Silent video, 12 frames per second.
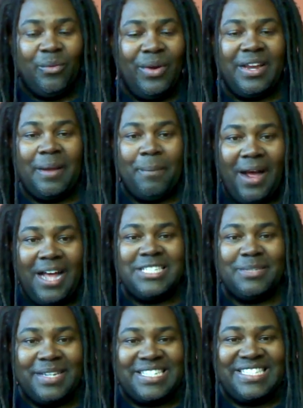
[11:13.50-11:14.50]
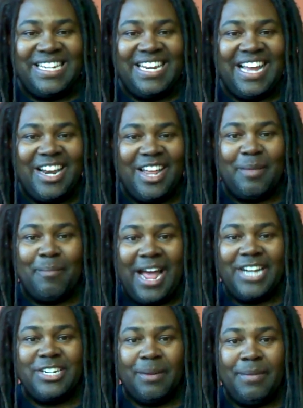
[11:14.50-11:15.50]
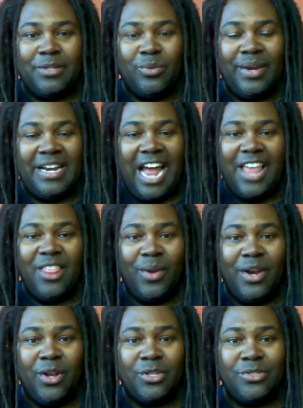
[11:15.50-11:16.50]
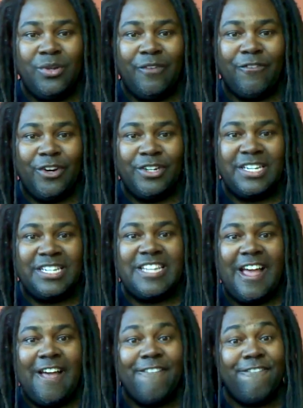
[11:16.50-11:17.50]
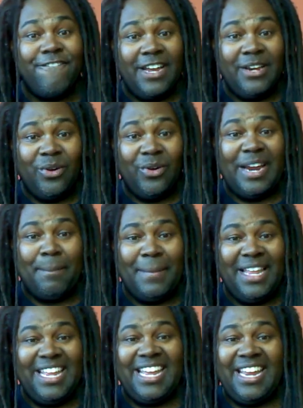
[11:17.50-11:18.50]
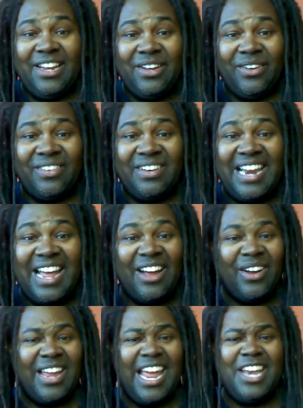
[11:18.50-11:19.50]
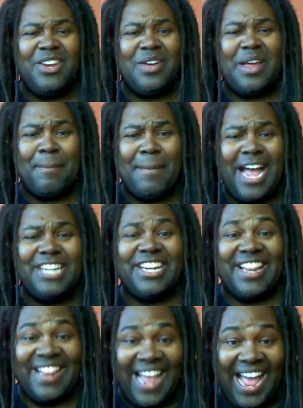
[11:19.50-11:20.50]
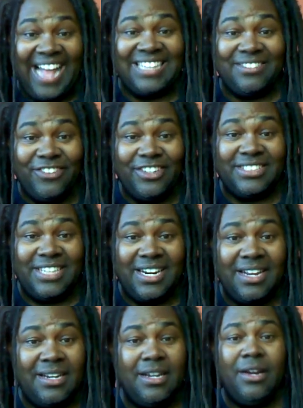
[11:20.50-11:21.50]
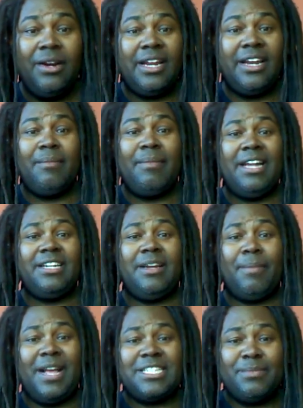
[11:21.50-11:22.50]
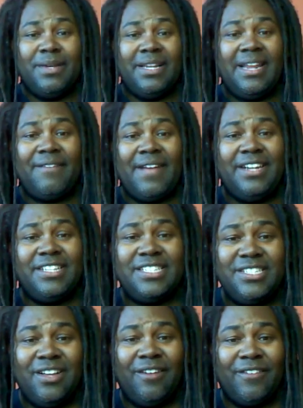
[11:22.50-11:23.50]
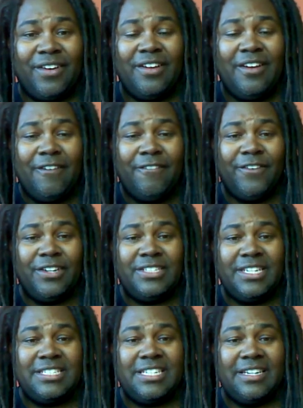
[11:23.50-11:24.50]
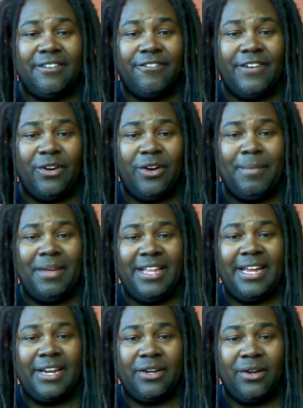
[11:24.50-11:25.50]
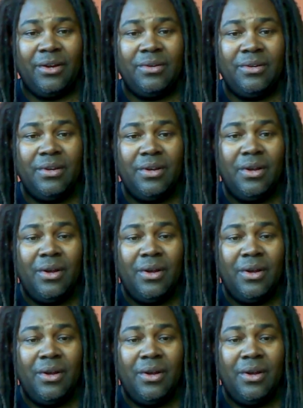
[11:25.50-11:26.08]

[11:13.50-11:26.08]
We could possibly see another matchup between either one of those two versus Fedor Emelianenko. Now, can you imagine that for a second? Can you imagine the possibility of Anderson Silva versus Fedor Emelianenko,